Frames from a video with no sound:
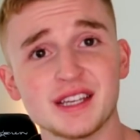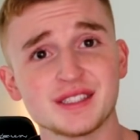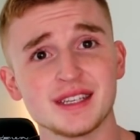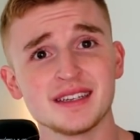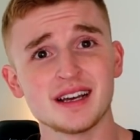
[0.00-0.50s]
You
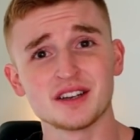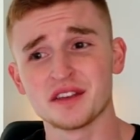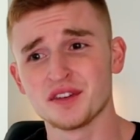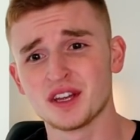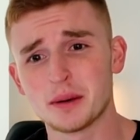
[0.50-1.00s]
guys see it? I'll
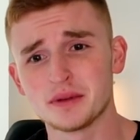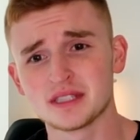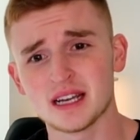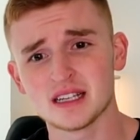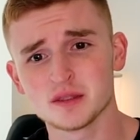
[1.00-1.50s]
give you a couple
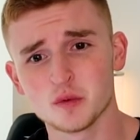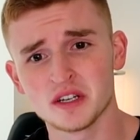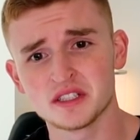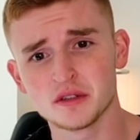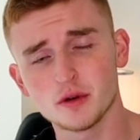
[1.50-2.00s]
seconds.
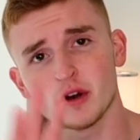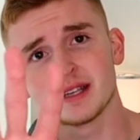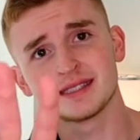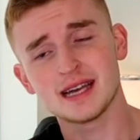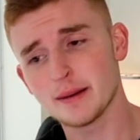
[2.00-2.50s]
One, two, three.
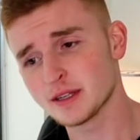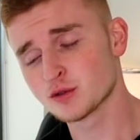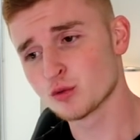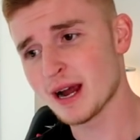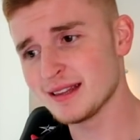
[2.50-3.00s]
Okay, stop.
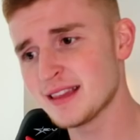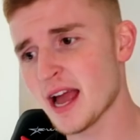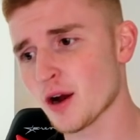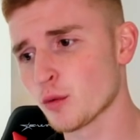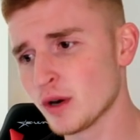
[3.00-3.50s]
It's right
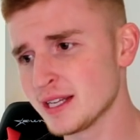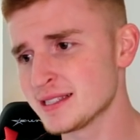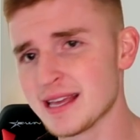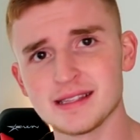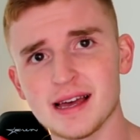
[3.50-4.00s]
there. What
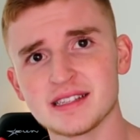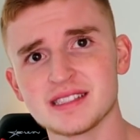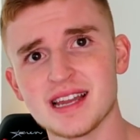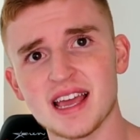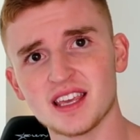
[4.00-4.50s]
is is that a
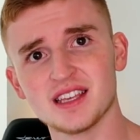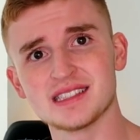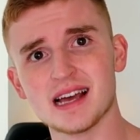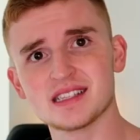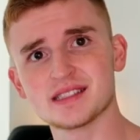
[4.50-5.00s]
snake?
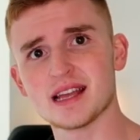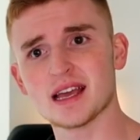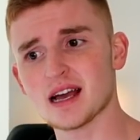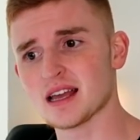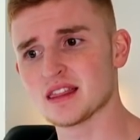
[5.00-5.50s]
Is that a
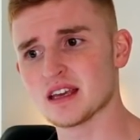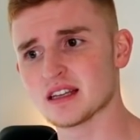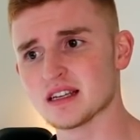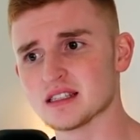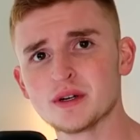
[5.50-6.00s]
snake? I
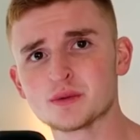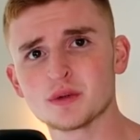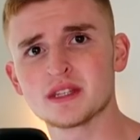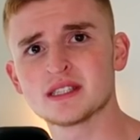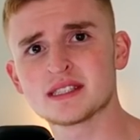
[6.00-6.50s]
think it is. What's
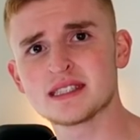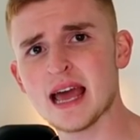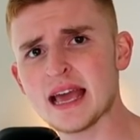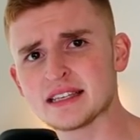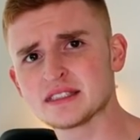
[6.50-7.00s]
with the
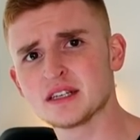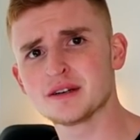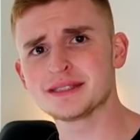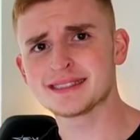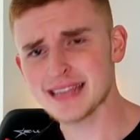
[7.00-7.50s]
snakes,
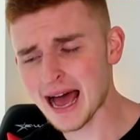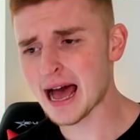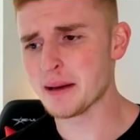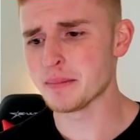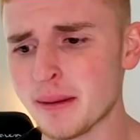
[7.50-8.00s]
dude?
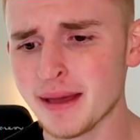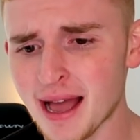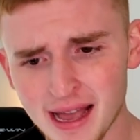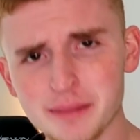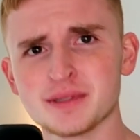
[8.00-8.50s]
Stop.
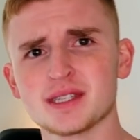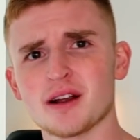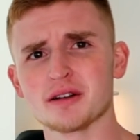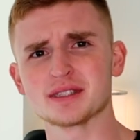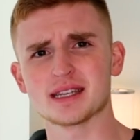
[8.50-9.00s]
Maybe I am
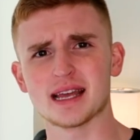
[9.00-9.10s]
scared of